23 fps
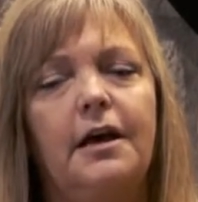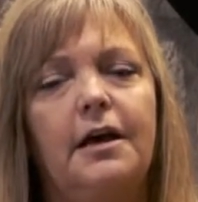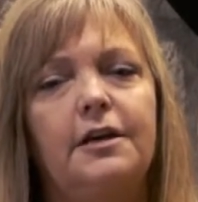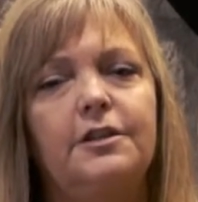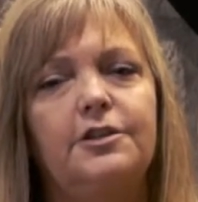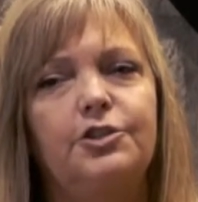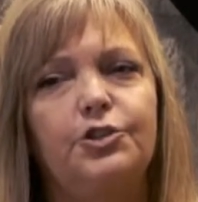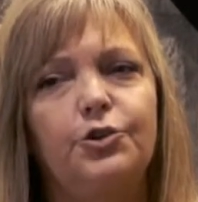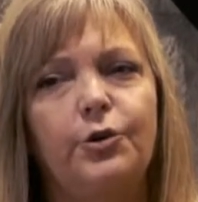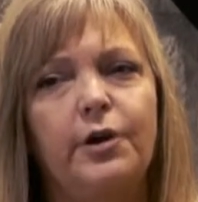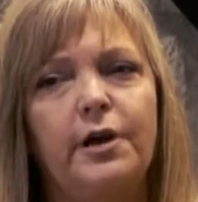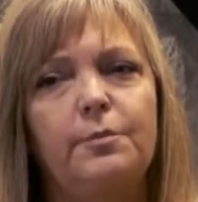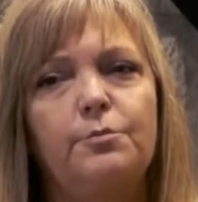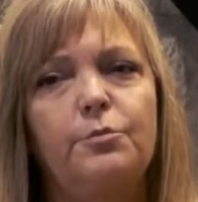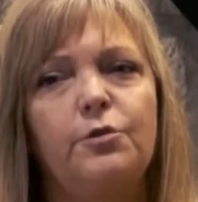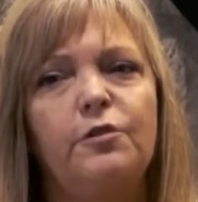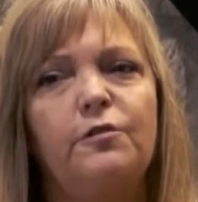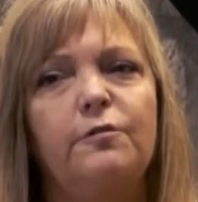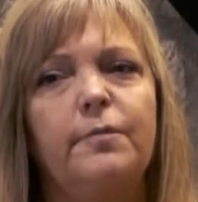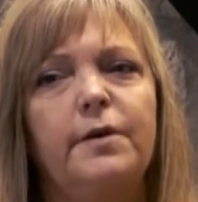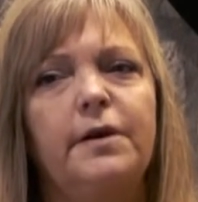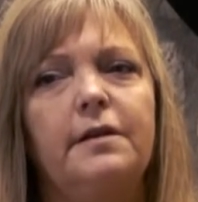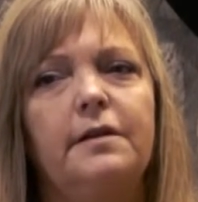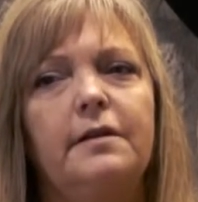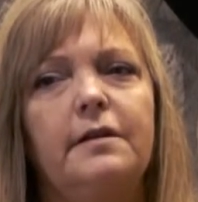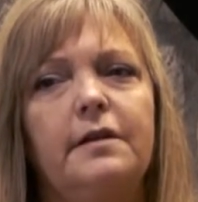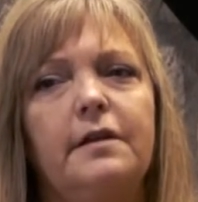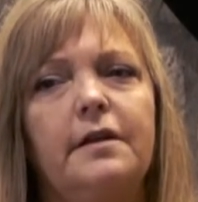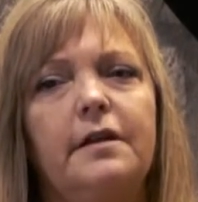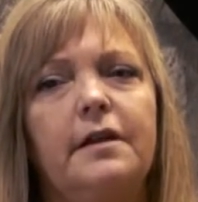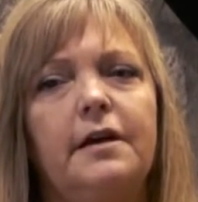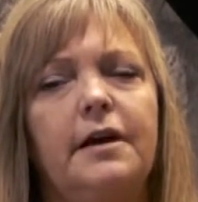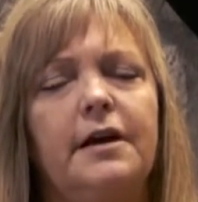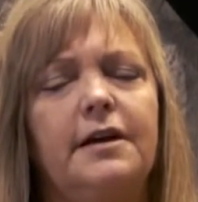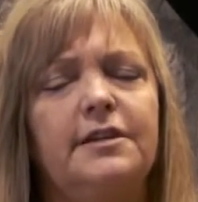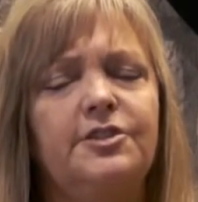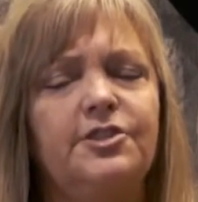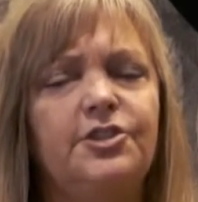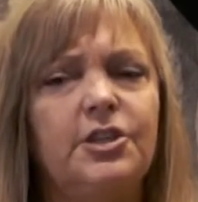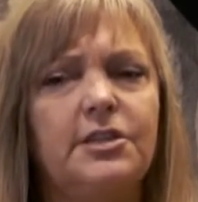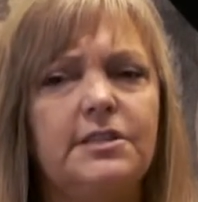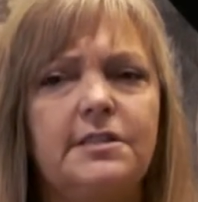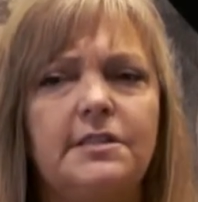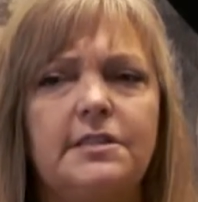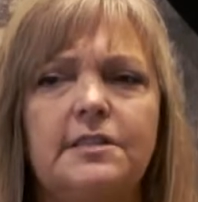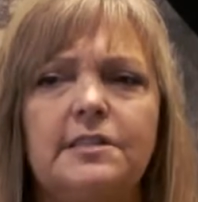a joy movement, a
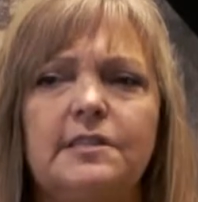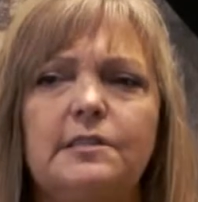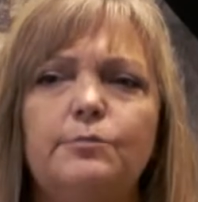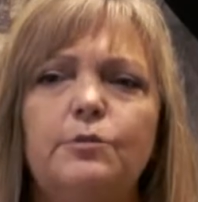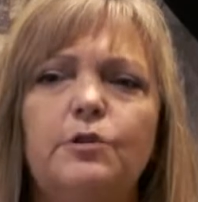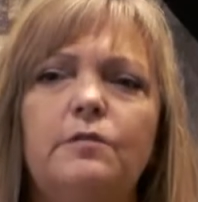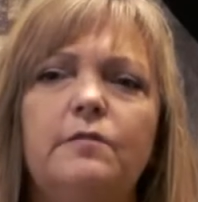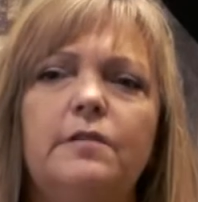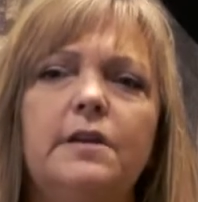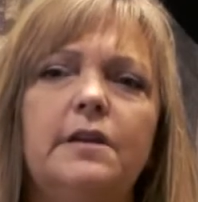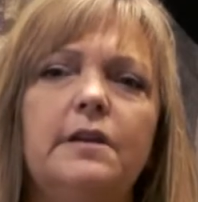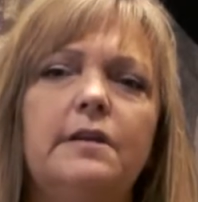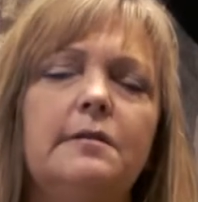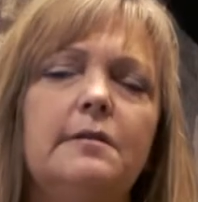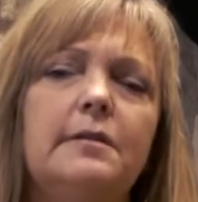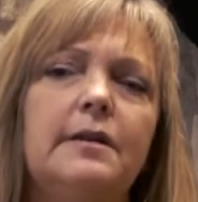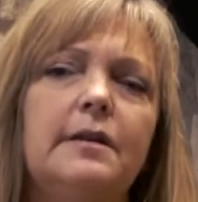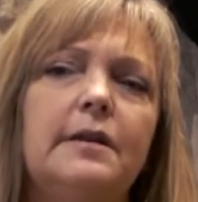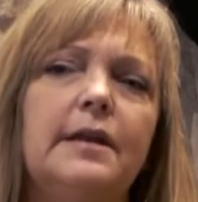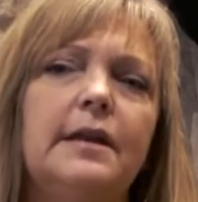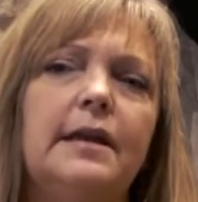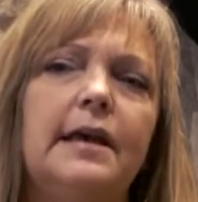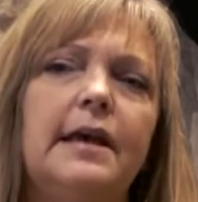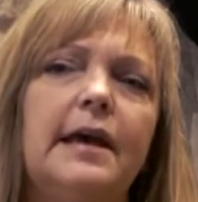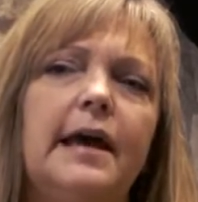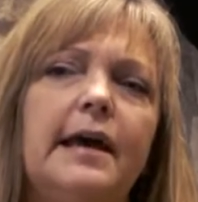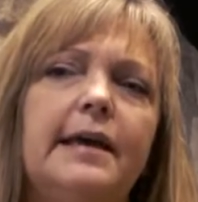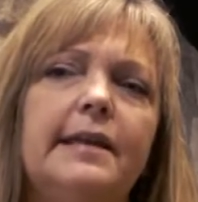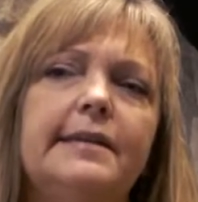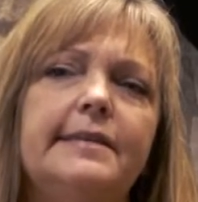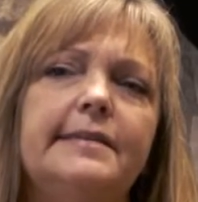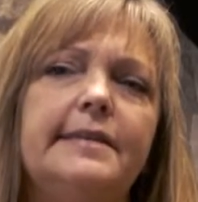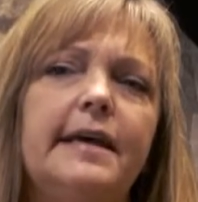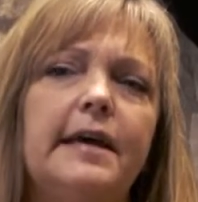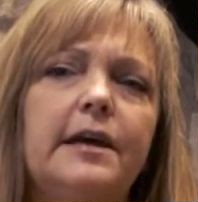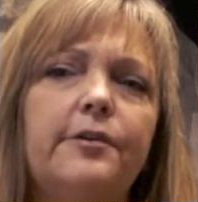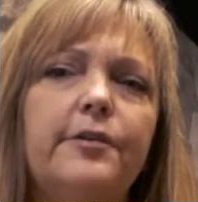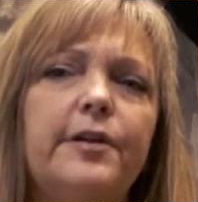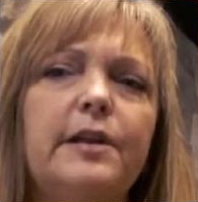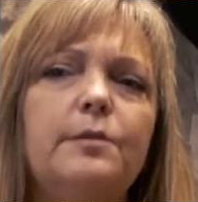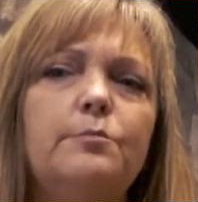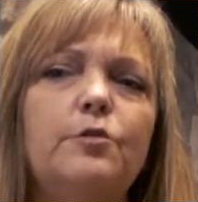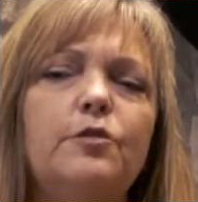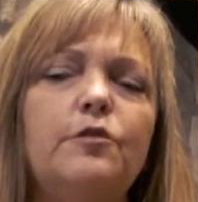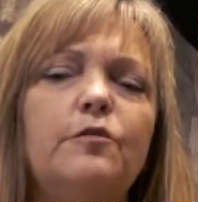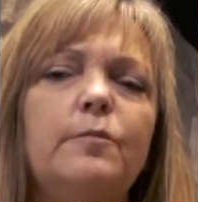justice movement, an
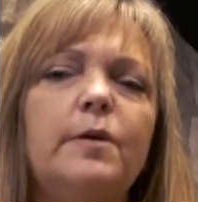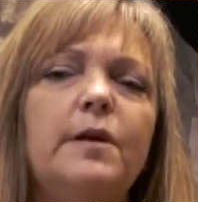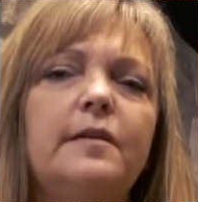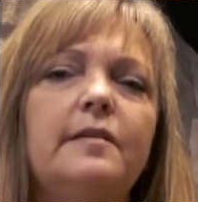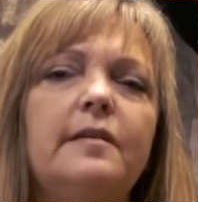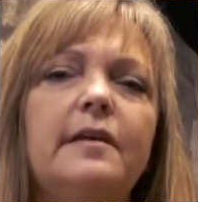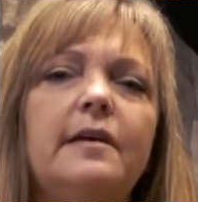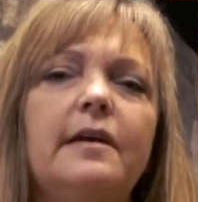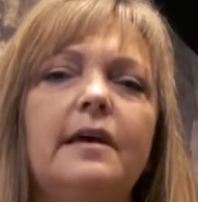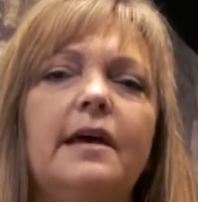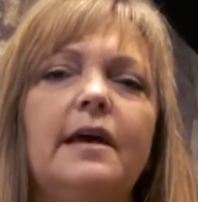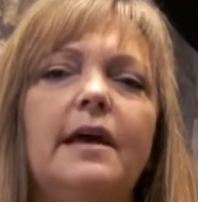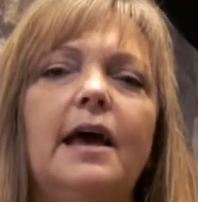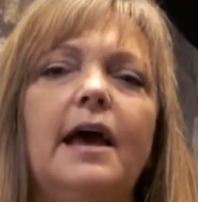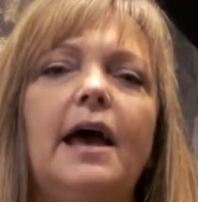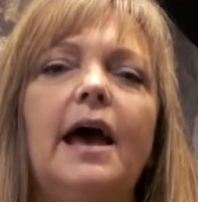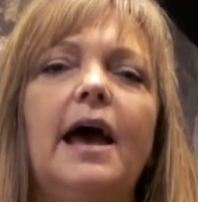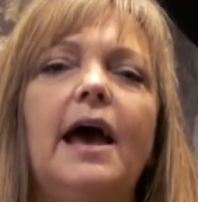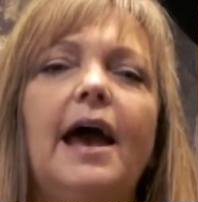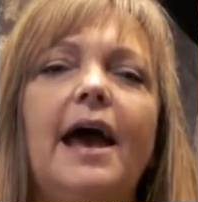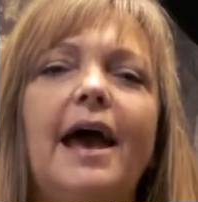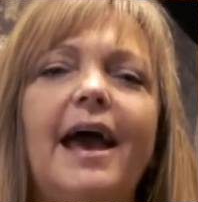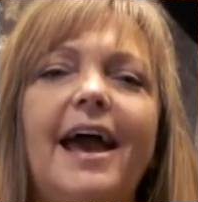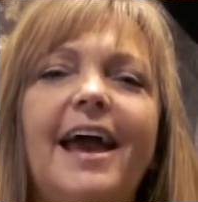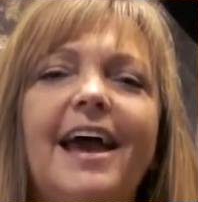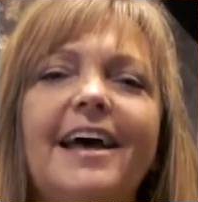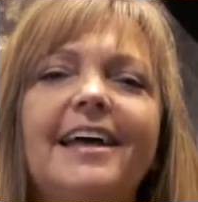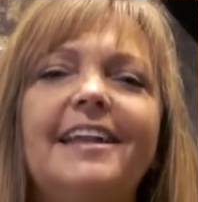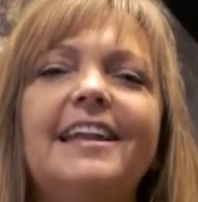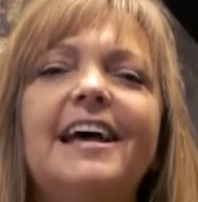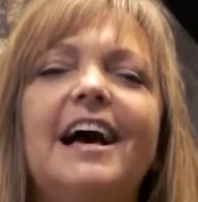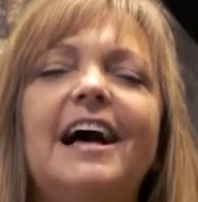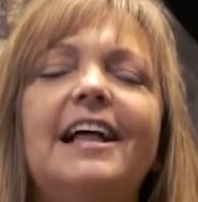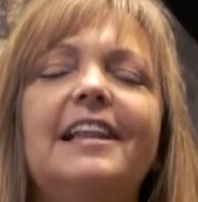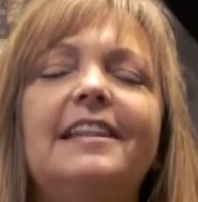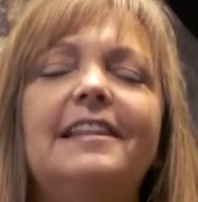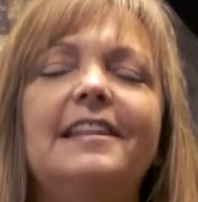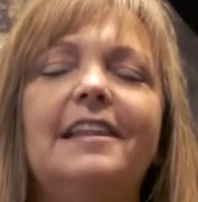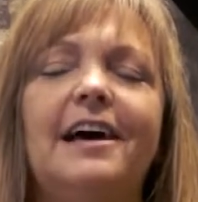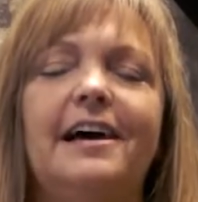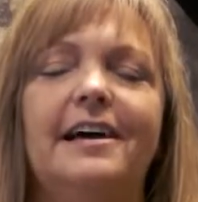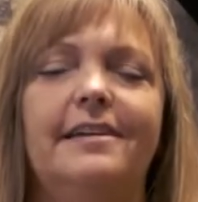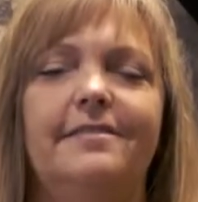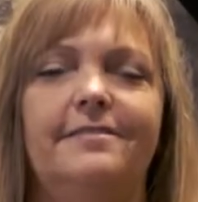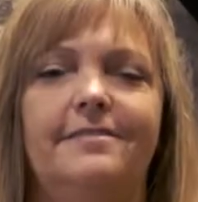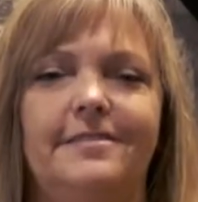integrity movement, an
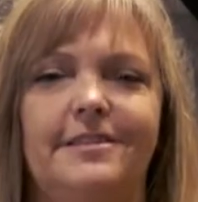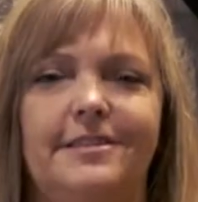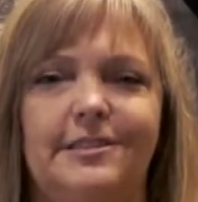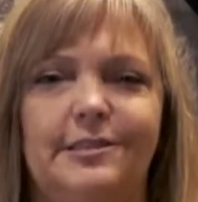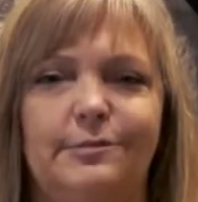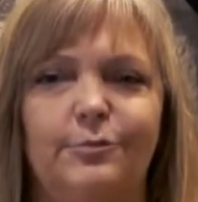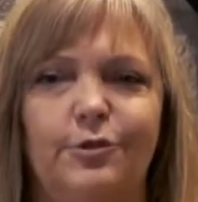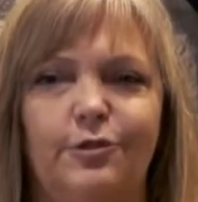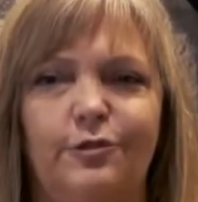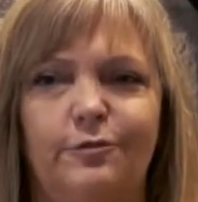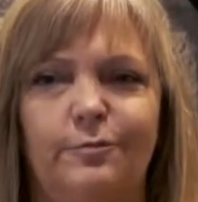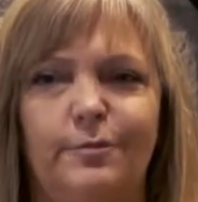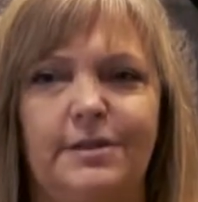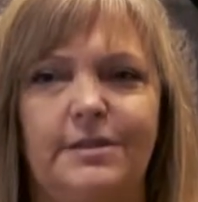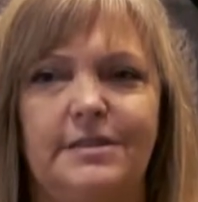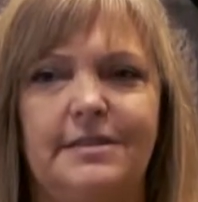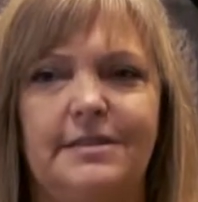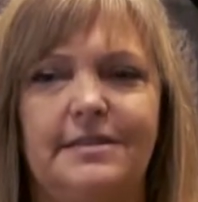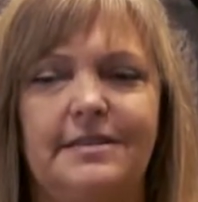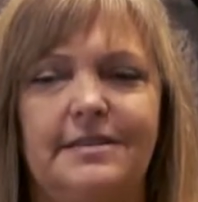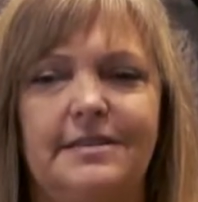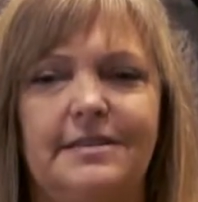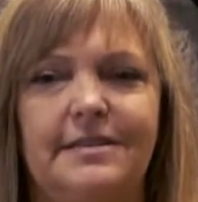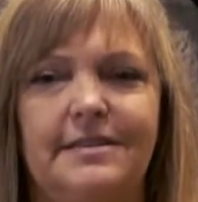aliveness movement.